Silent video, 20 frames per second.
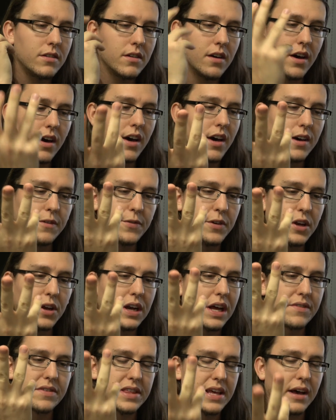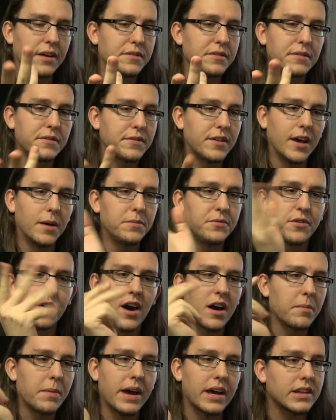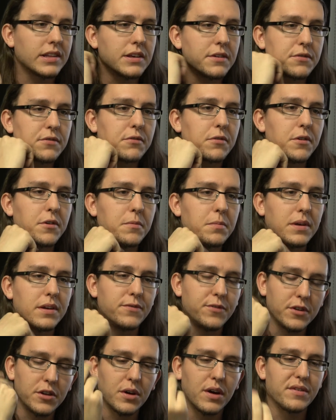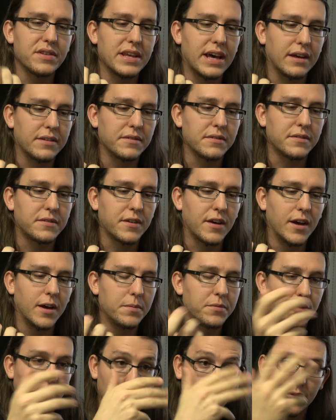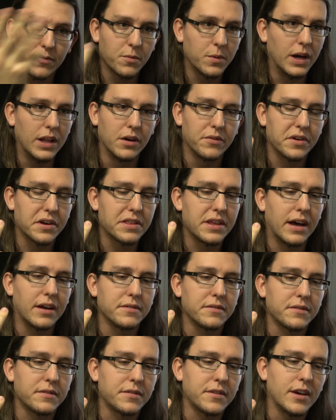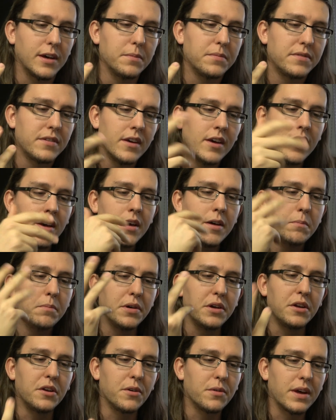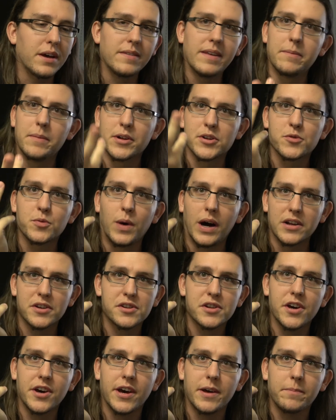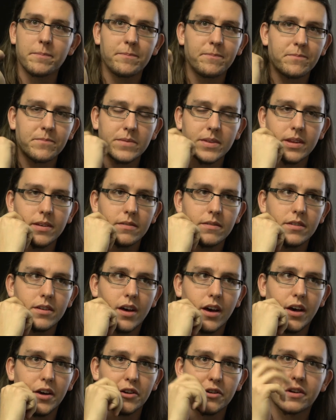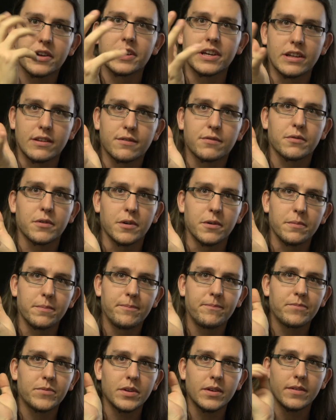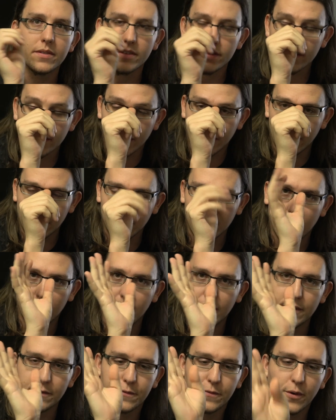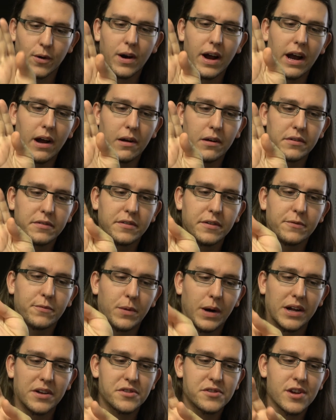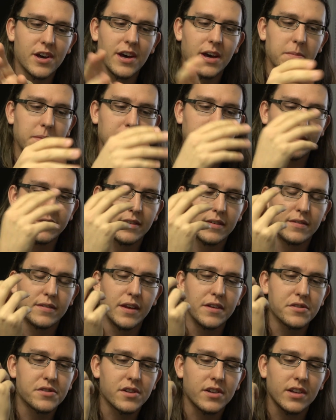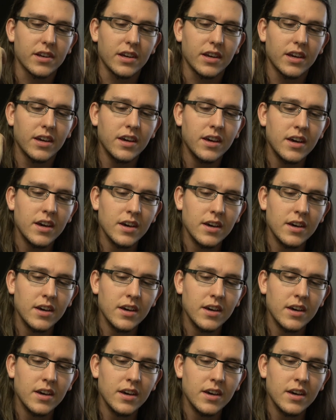If you don't have 1,000 subs, you're automatically screwed. But if you do have 1,000 subs, or well over 1,000 subs, but you don't have that much watch time, you're going to get screwed. 4 hours of watch time is essentially